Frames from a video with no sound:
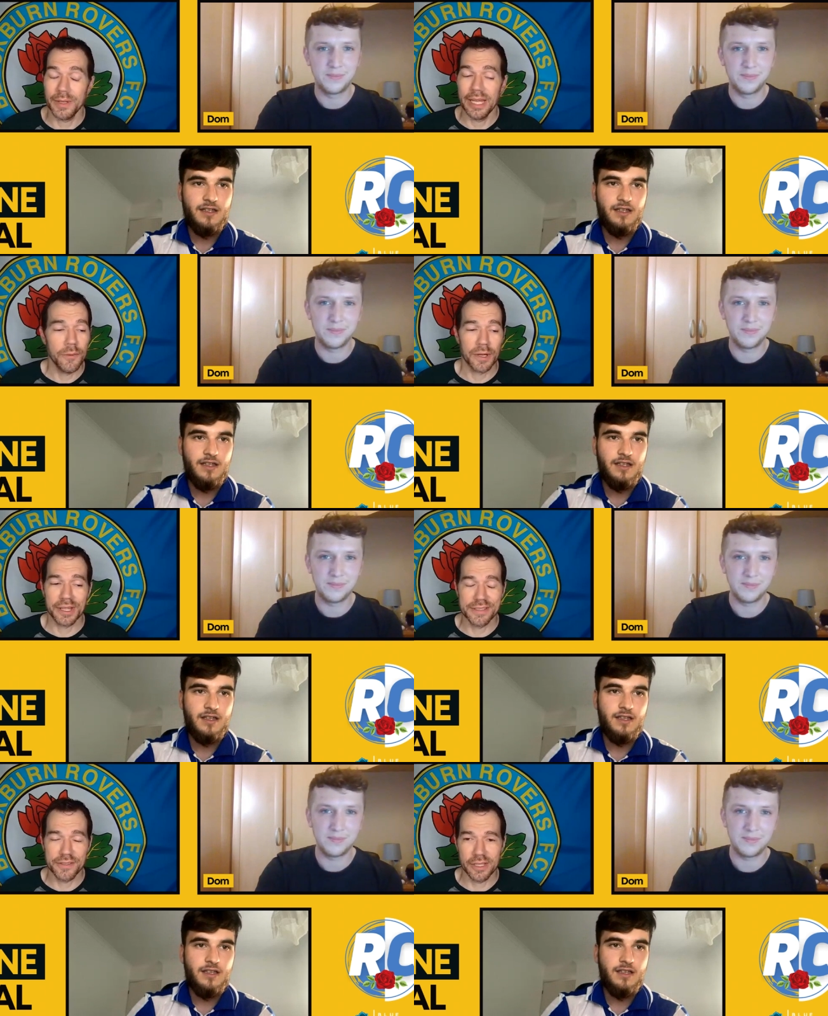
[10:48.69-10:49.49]
Speaker 1: To
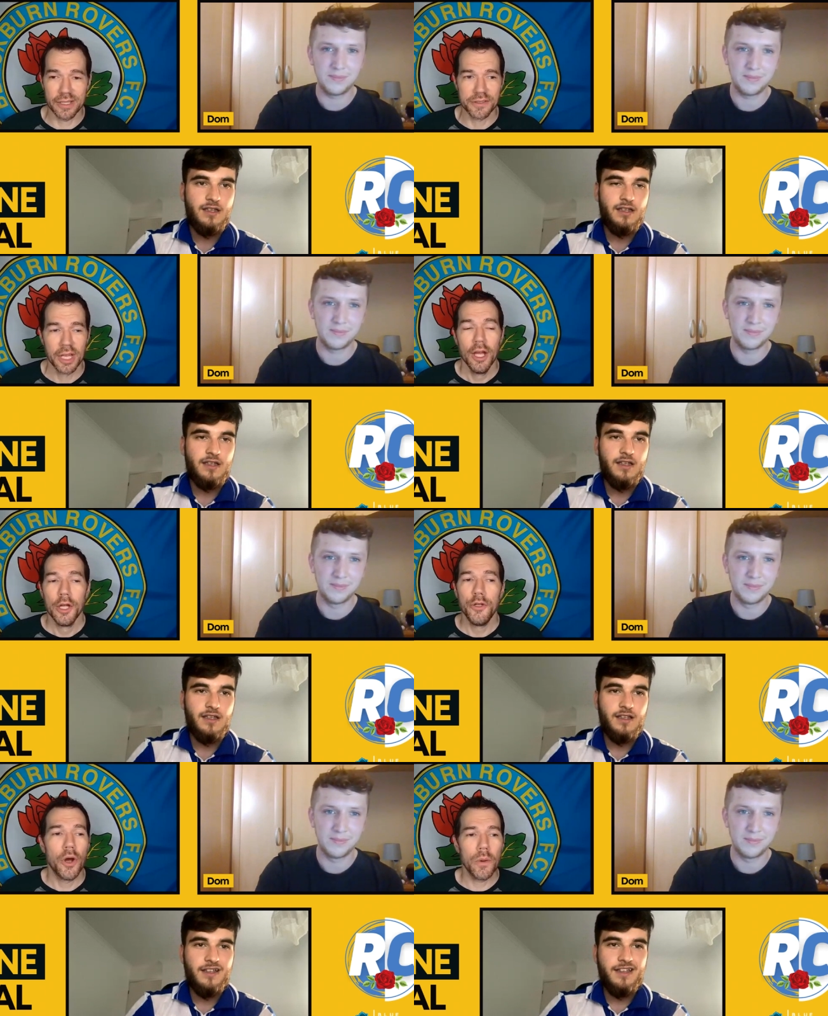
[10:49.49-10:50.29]
anyone listening to this,
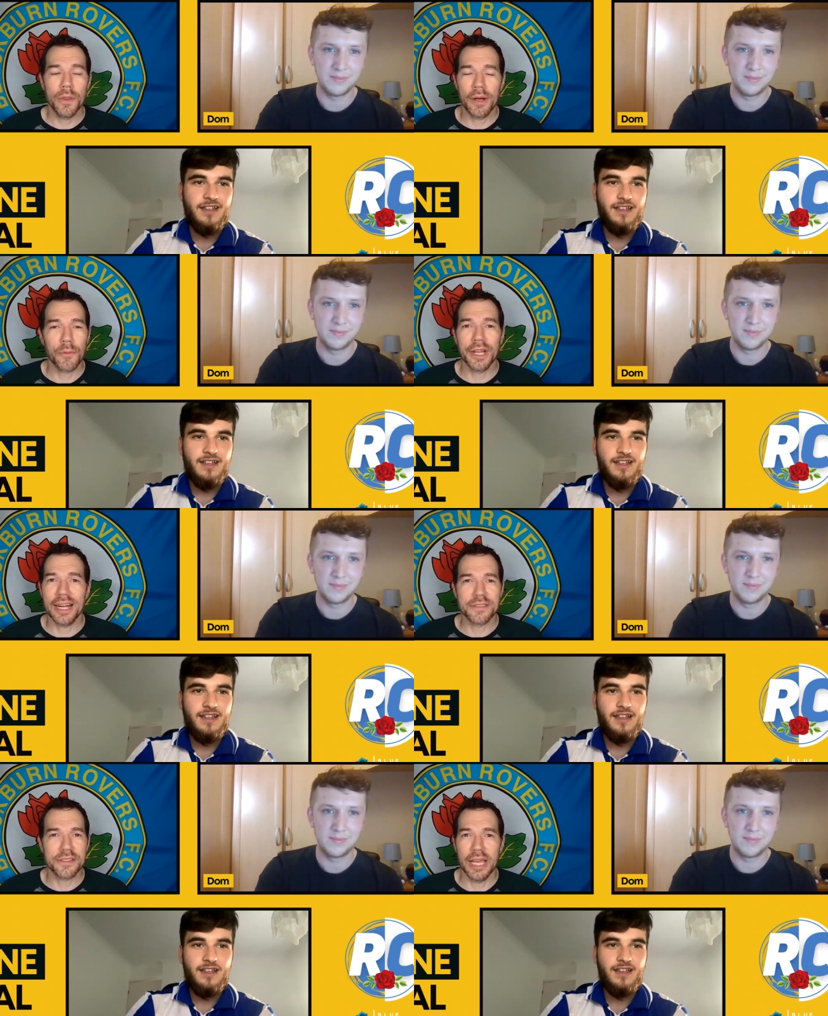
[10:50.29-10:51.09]
know that we're
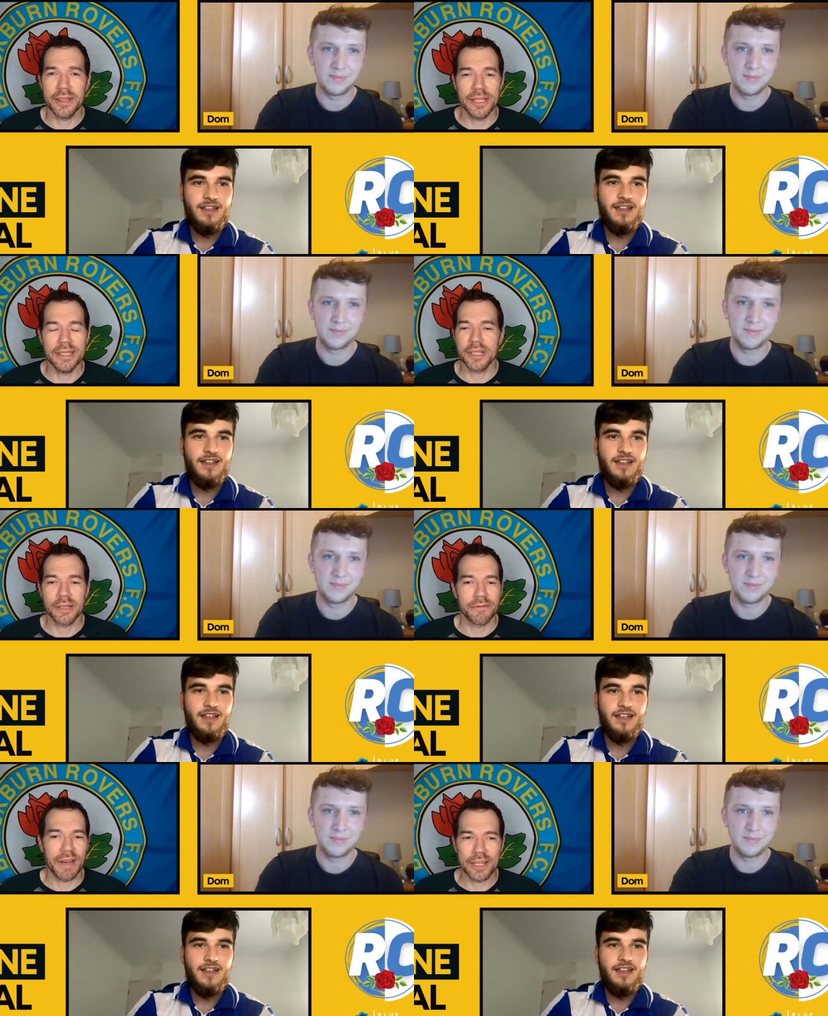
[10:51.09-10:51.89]
not saying
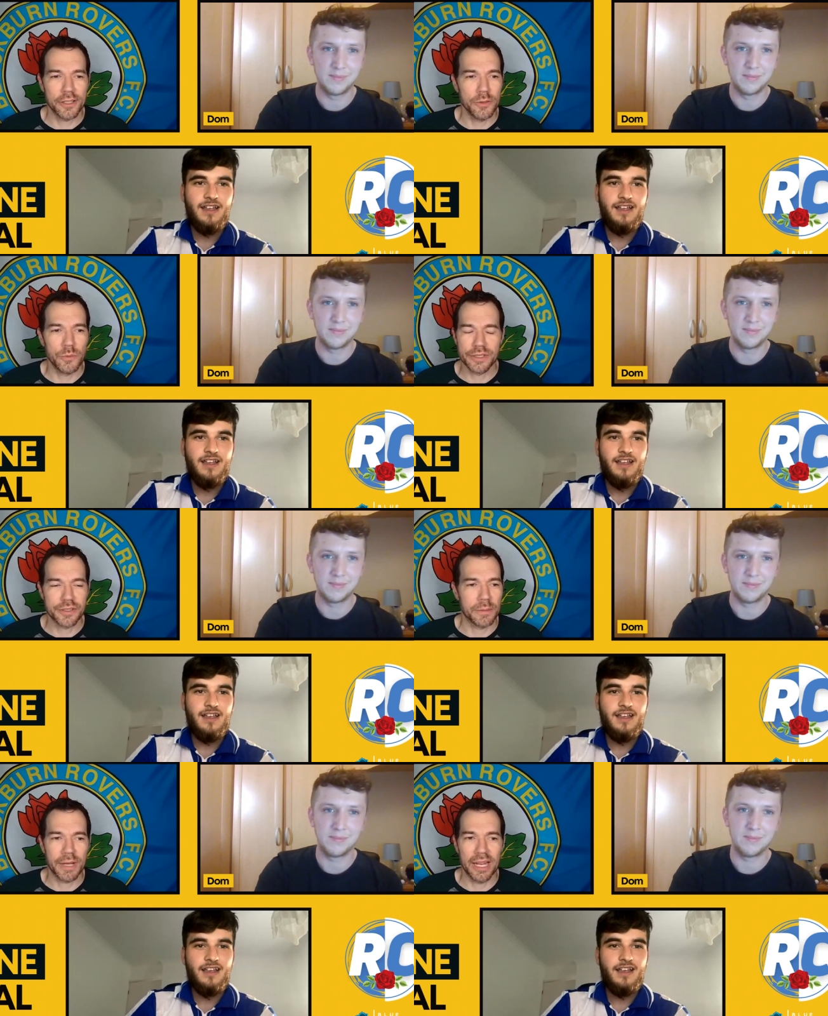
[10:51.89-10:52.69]
these in a vacuum
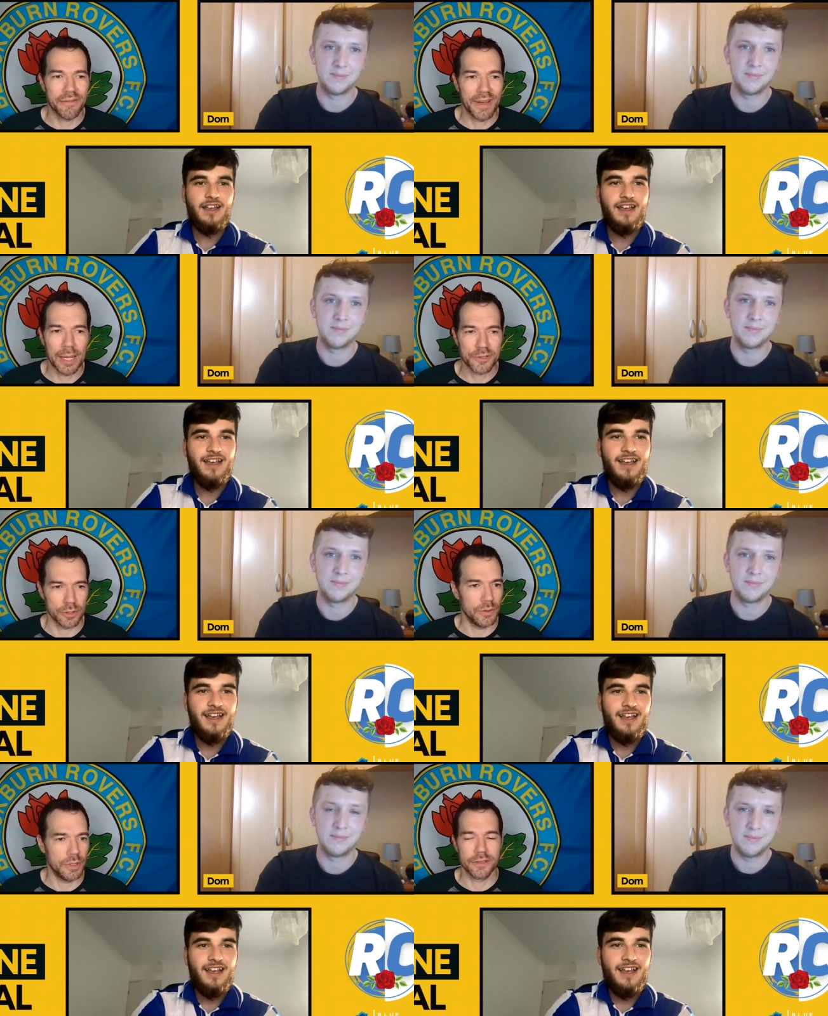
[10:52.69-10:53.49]
with some kind of
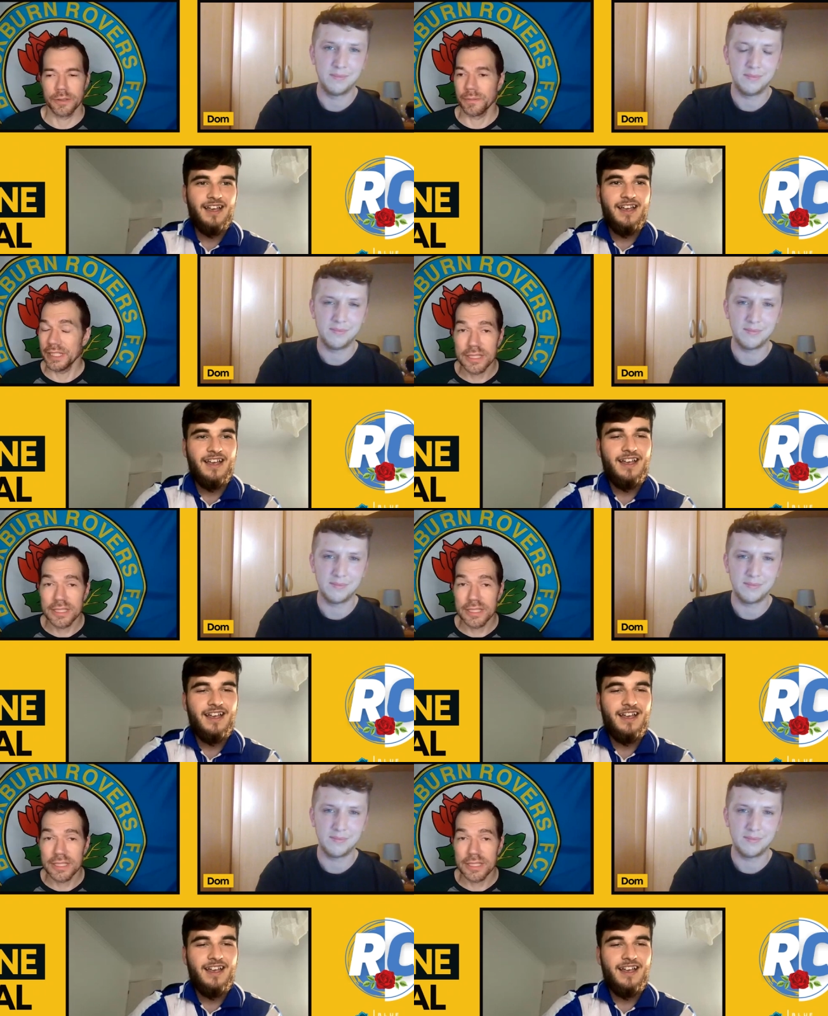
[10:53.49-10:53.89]
absolutism.